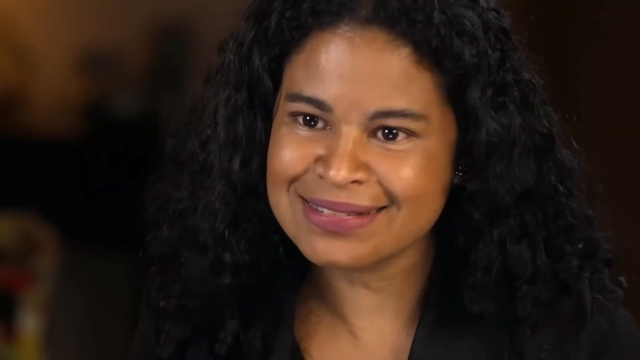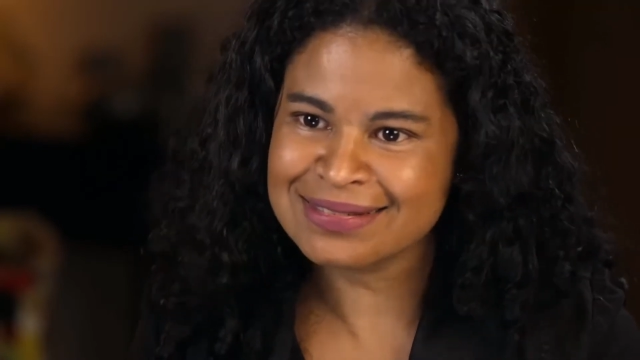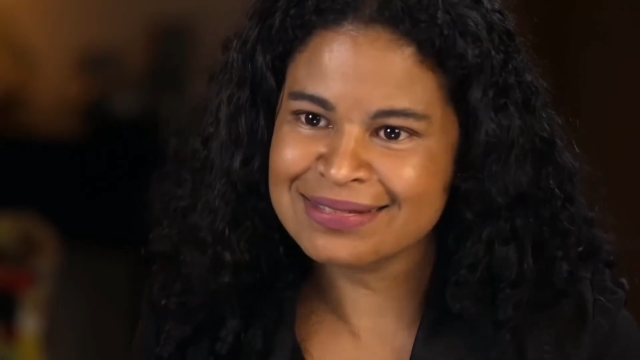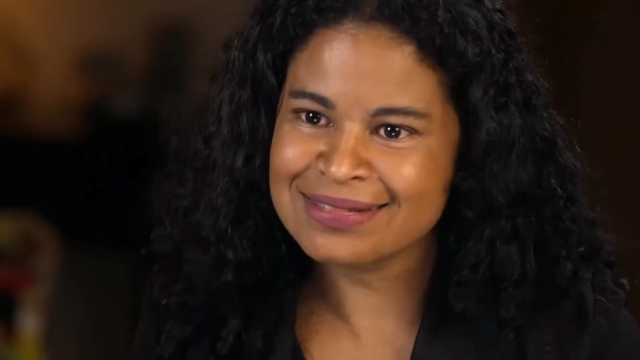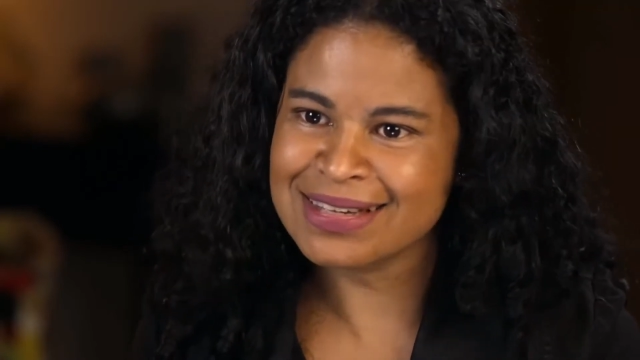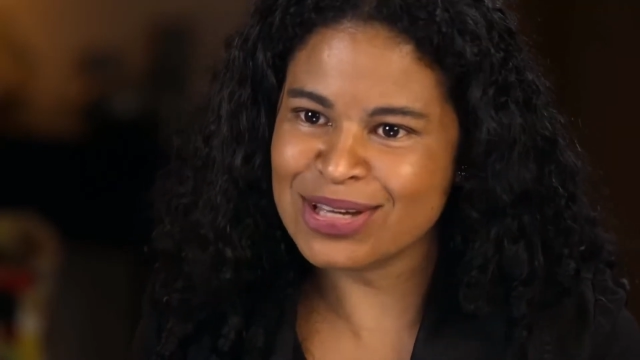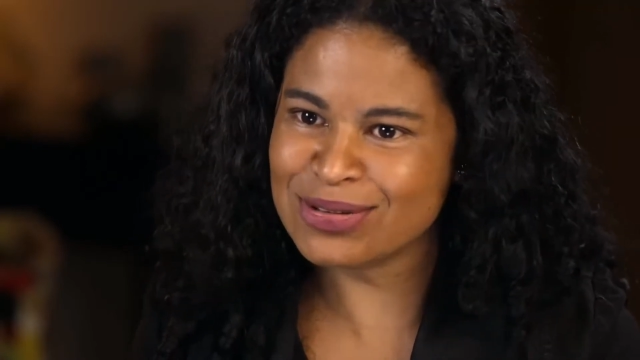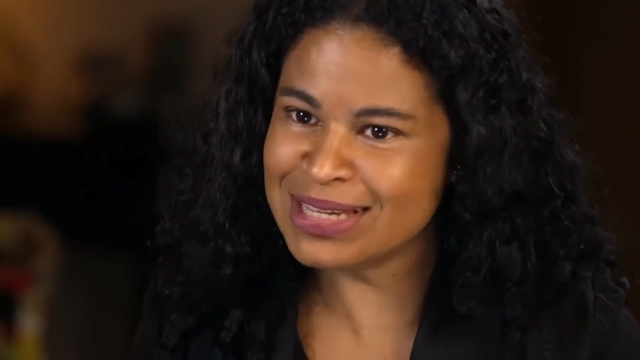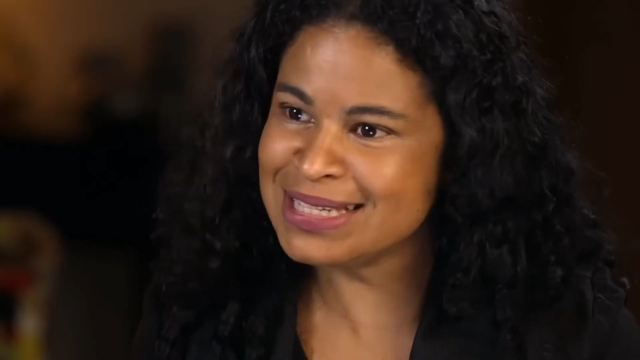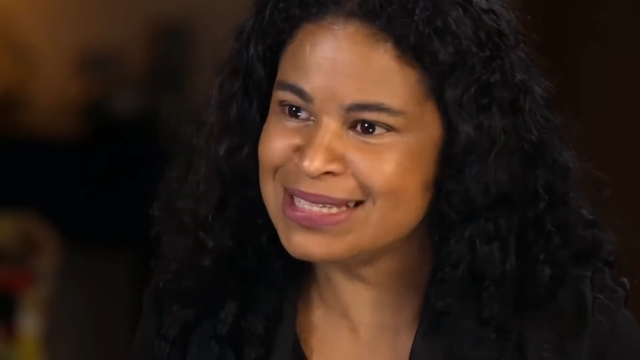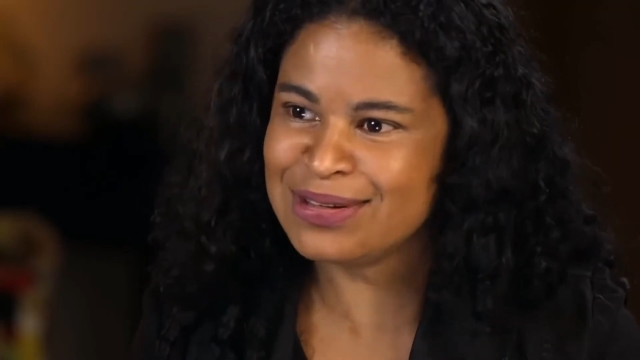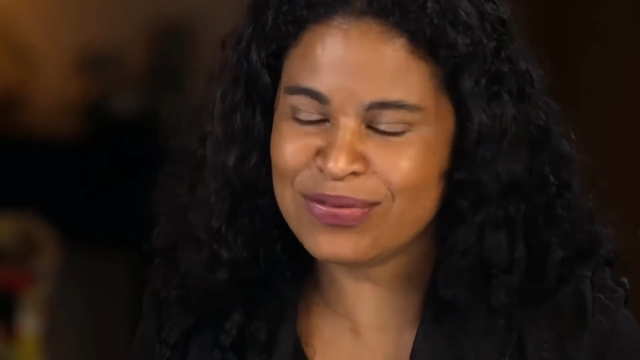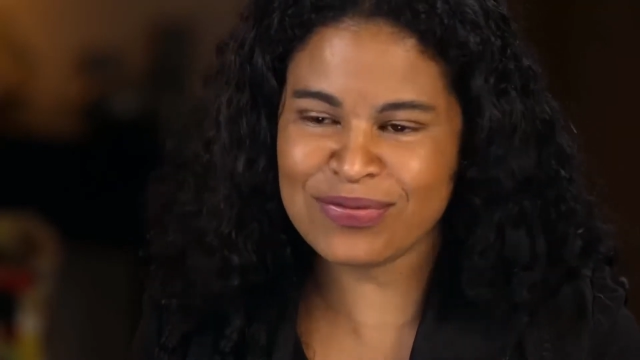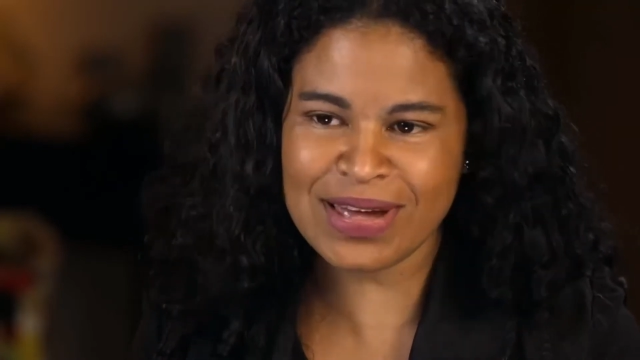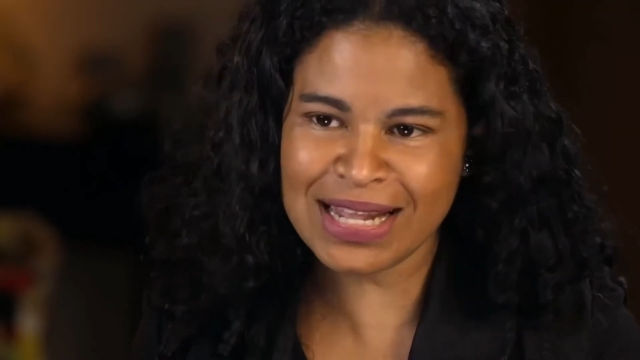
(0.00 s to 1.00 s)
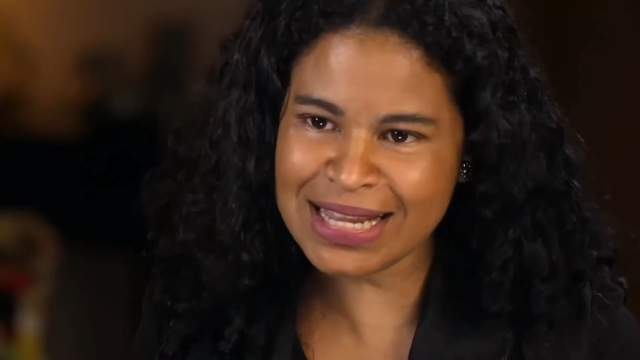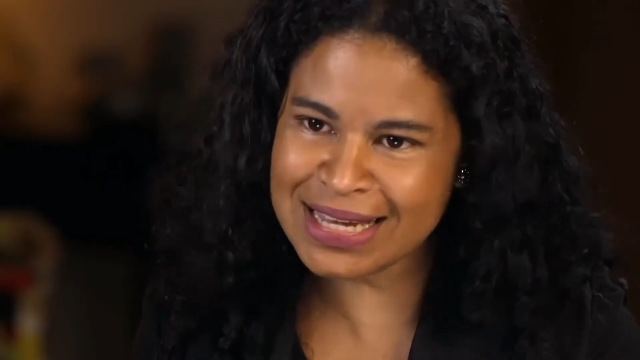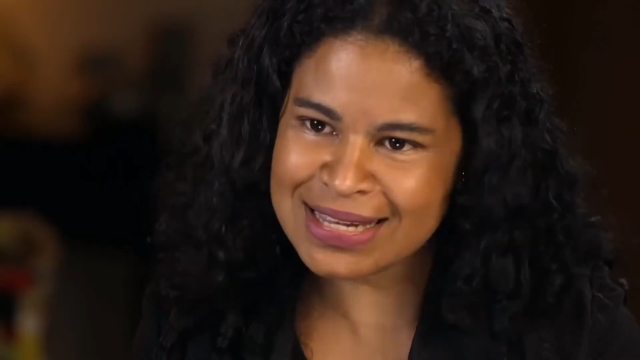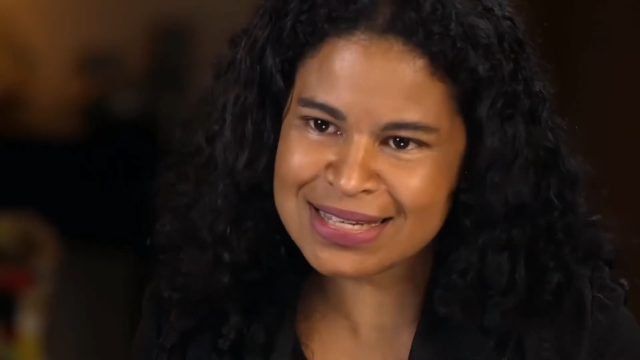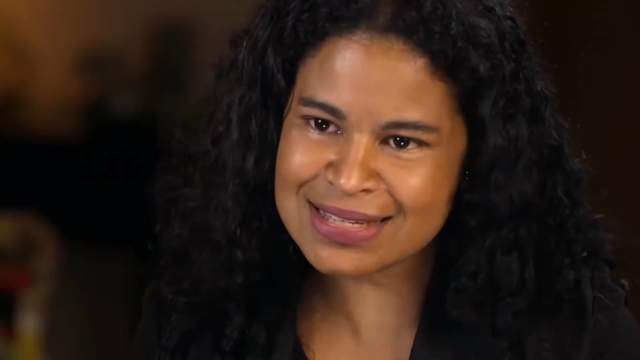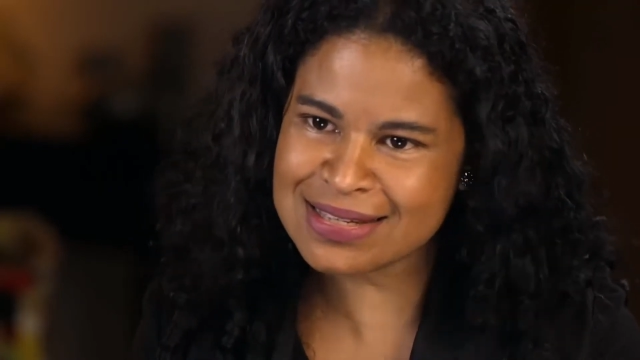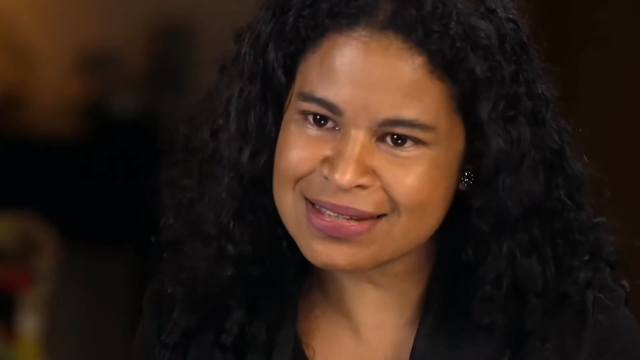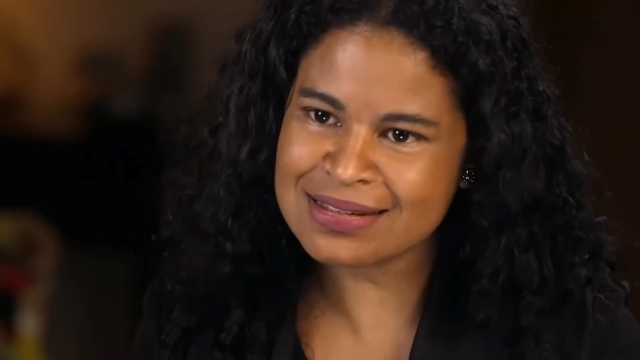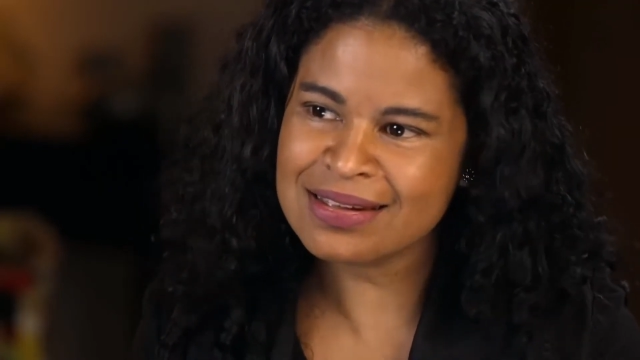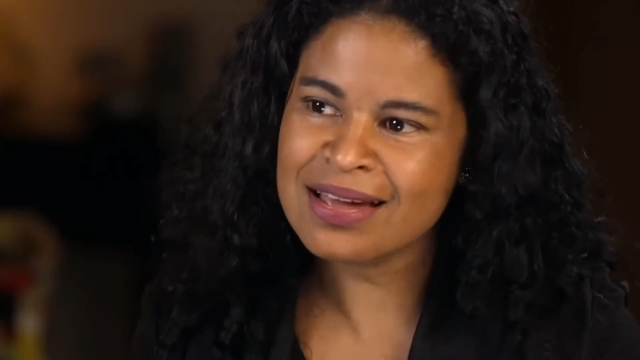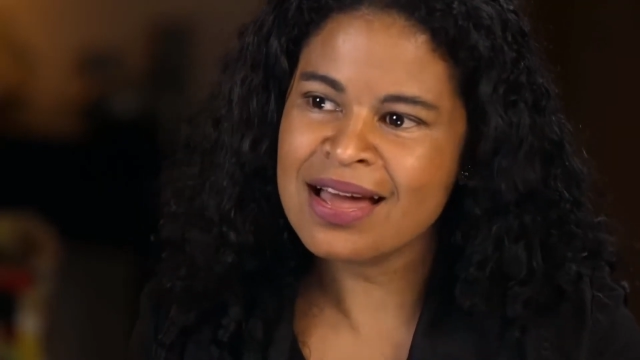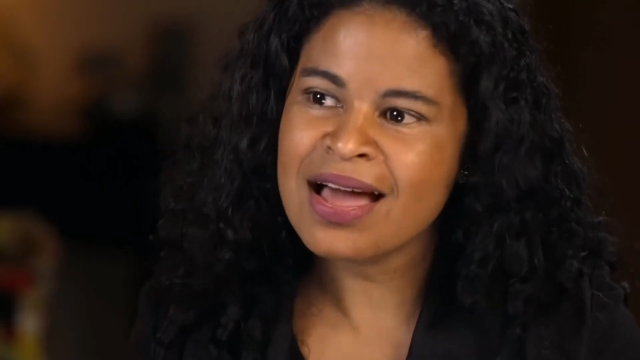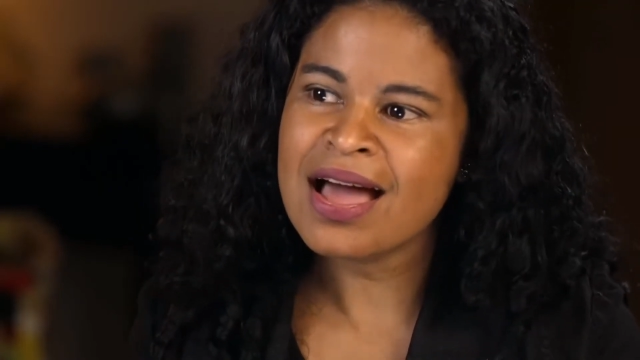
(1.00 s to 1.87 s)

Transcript: but I came down happy.